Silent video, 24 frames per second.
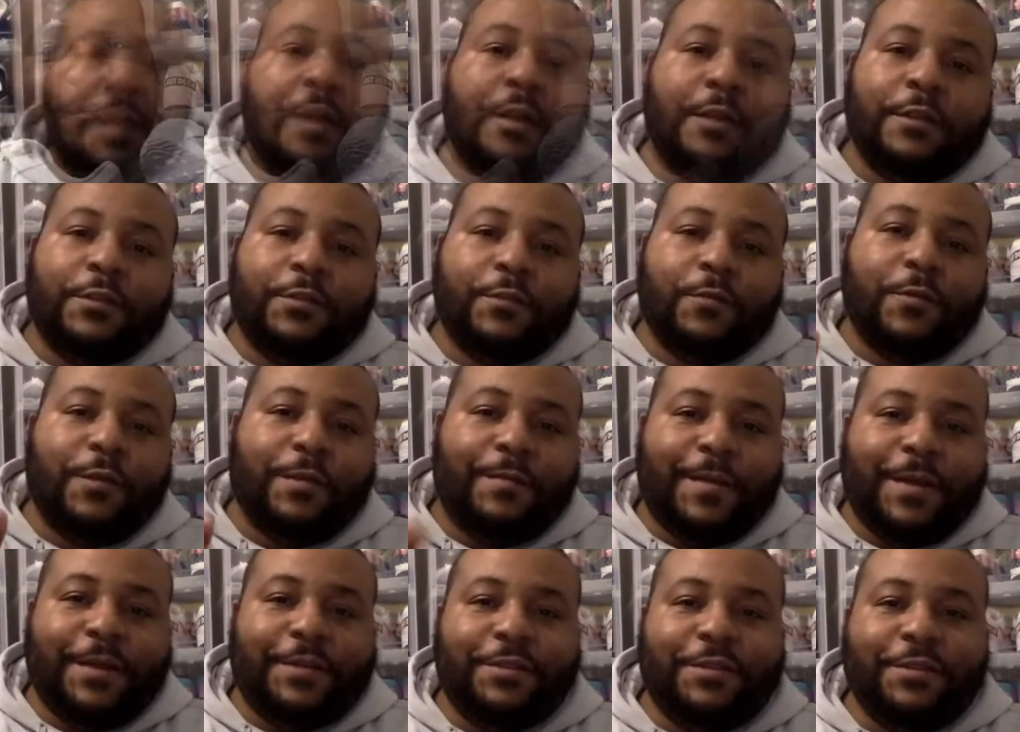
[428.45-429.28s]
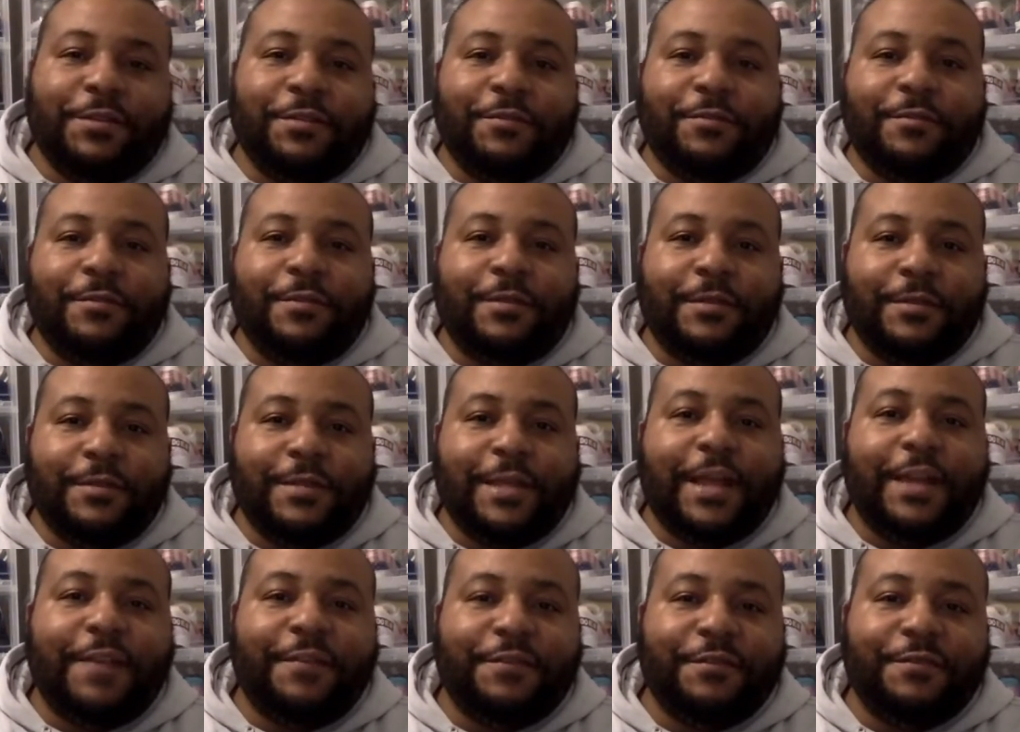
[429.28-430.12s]
So what about you? Now
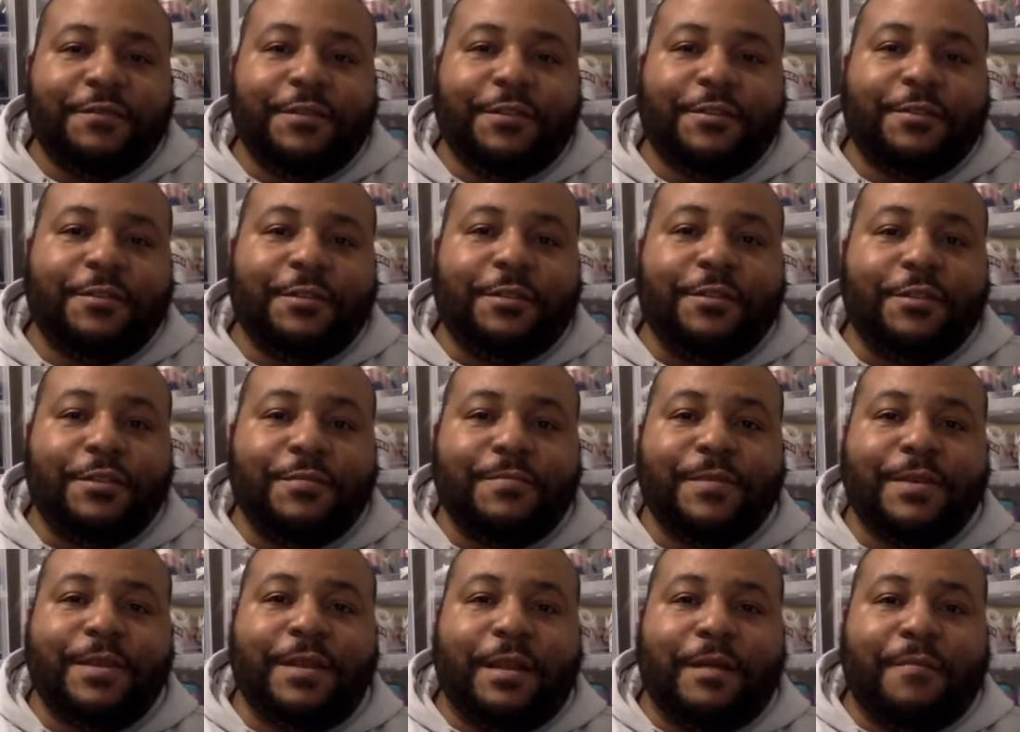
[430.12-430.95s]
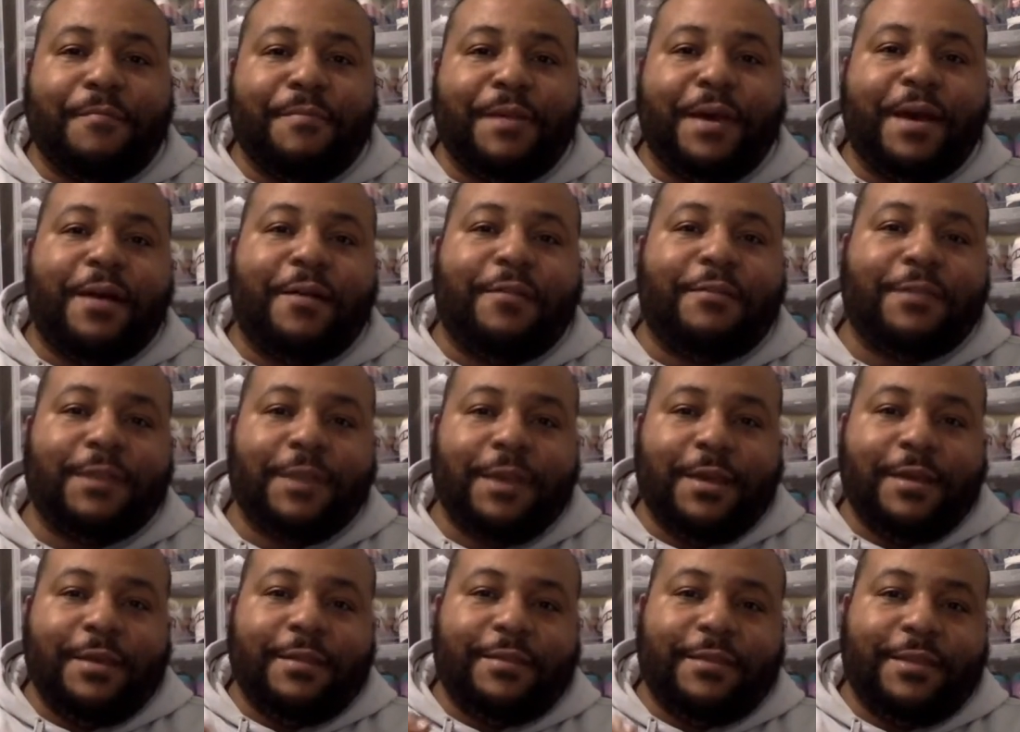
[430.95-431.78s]
that you've learned a little bit about
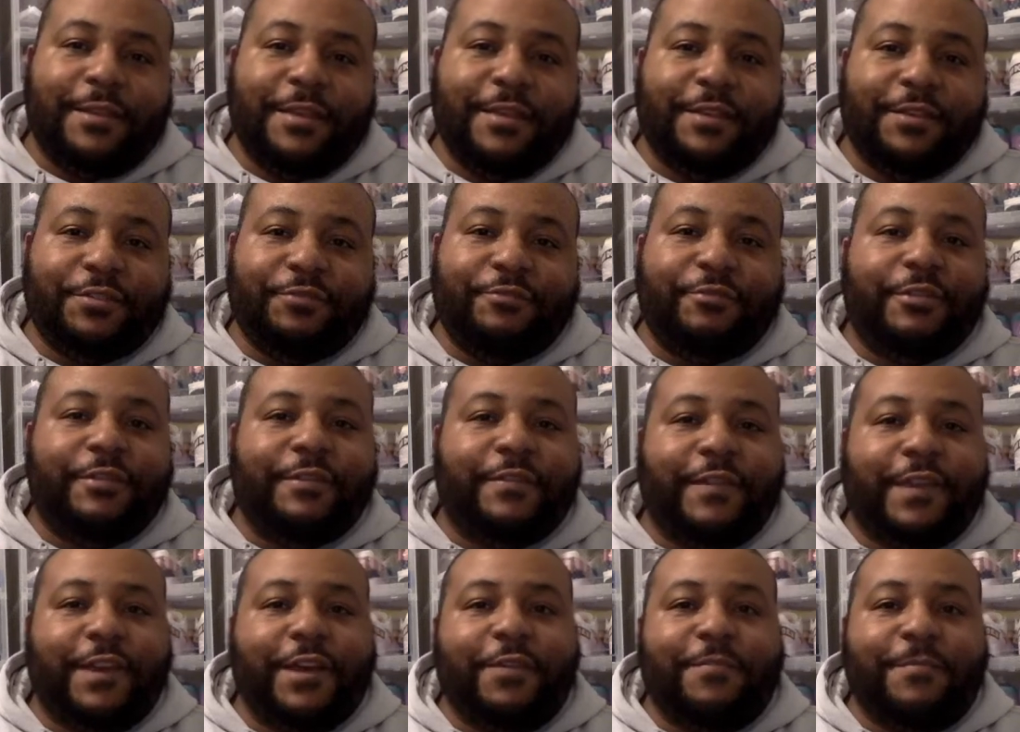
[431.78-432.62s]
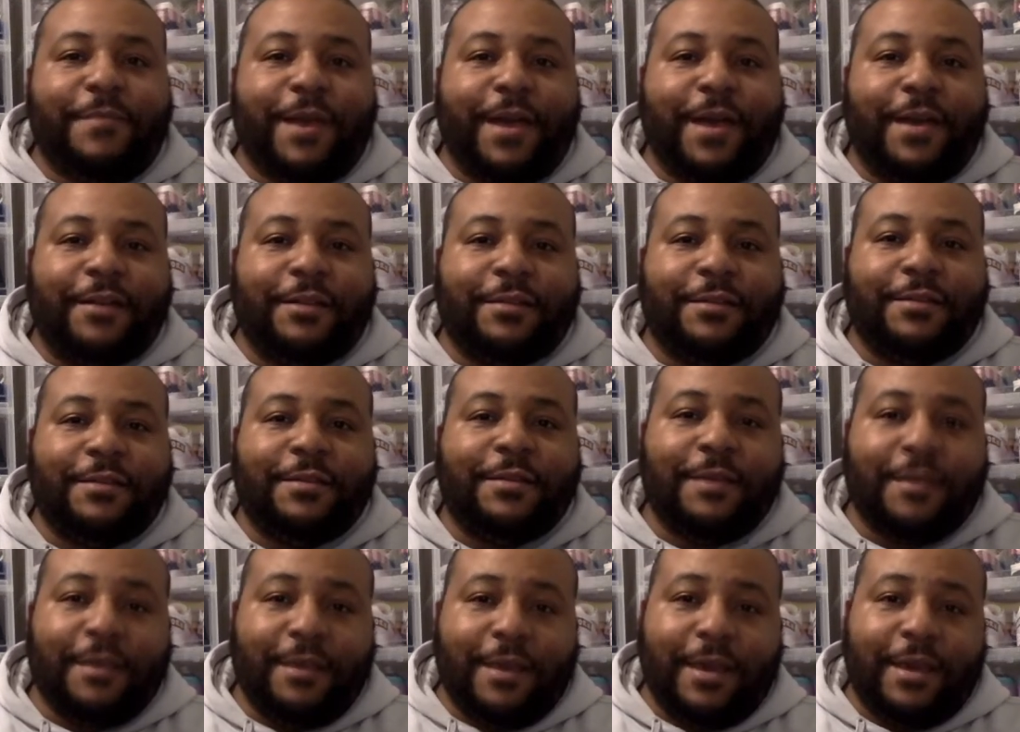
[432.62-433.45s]
the history of the Air Max,
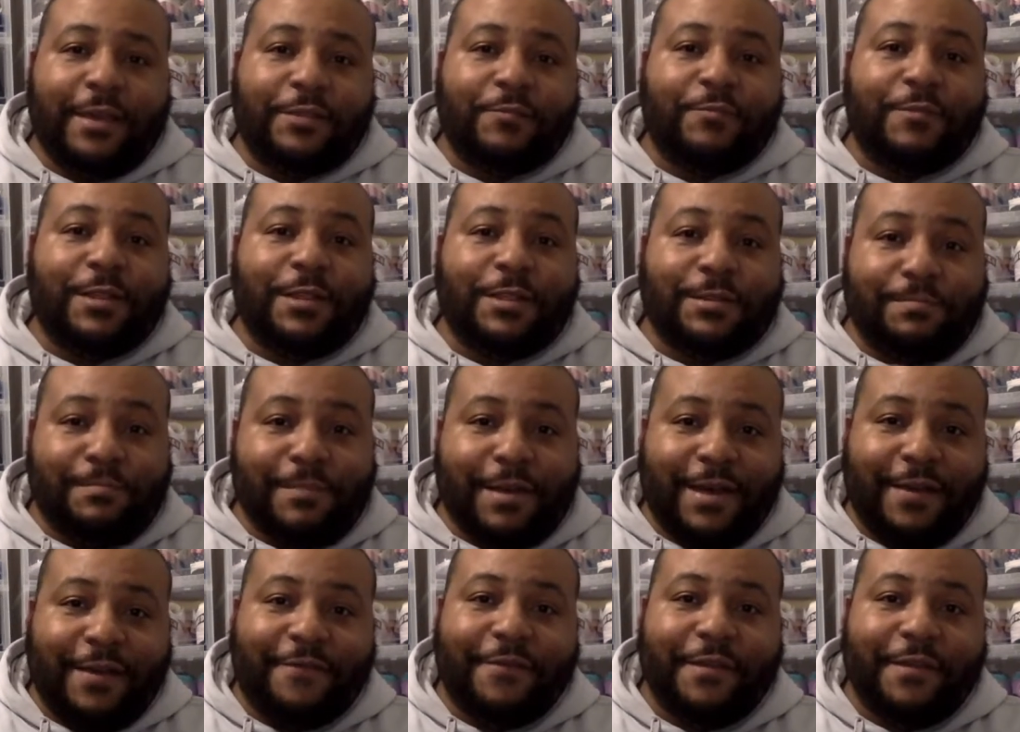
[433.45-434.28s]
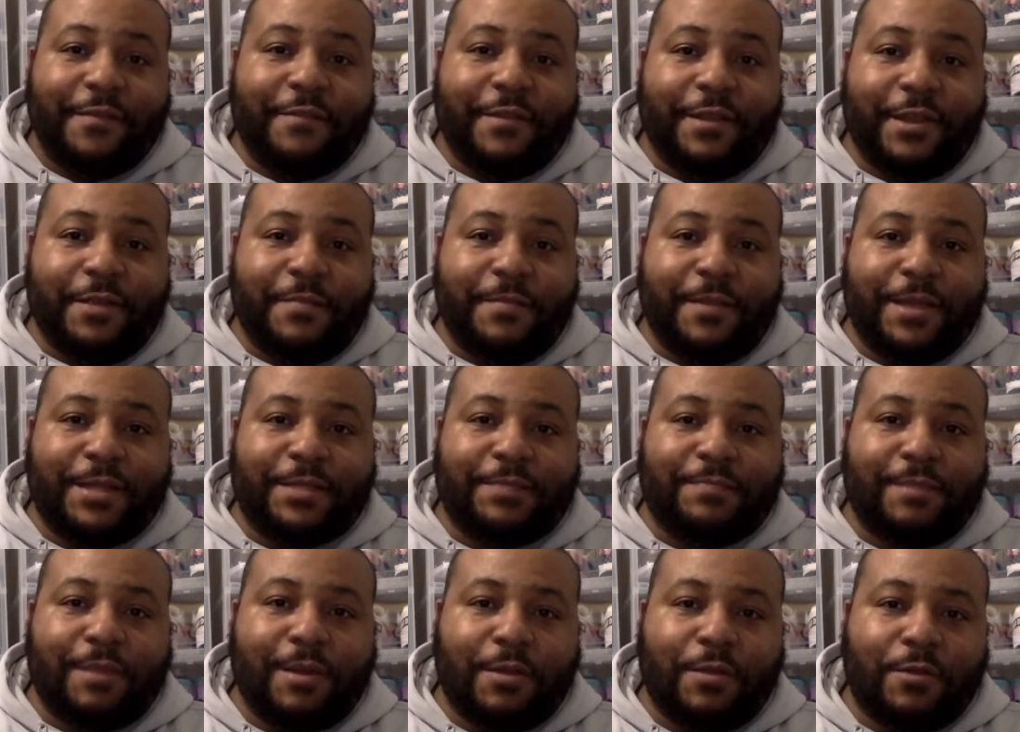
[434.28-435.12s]
as well as my favorite Air Max
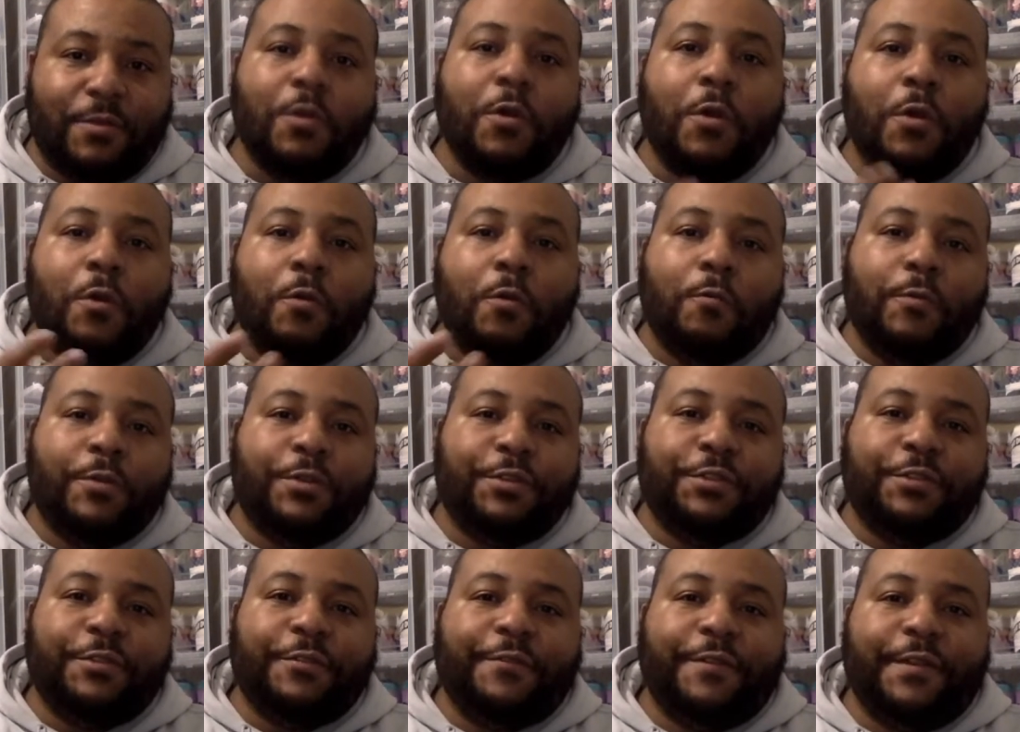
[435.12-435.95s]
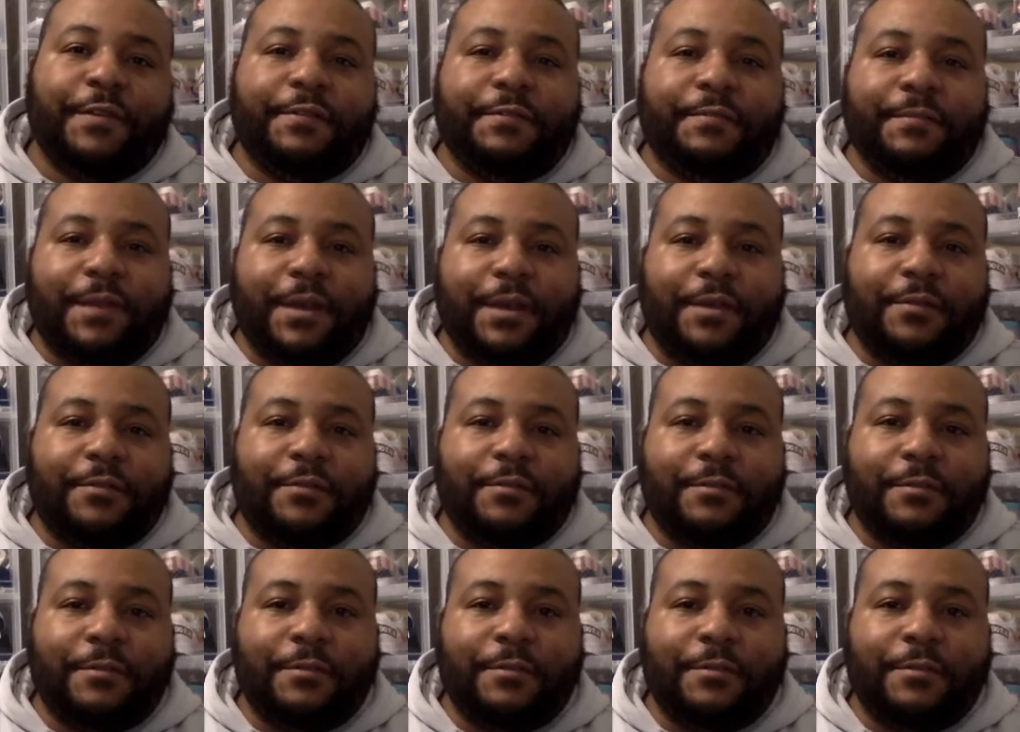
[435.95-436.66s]
model, what's your favorite model?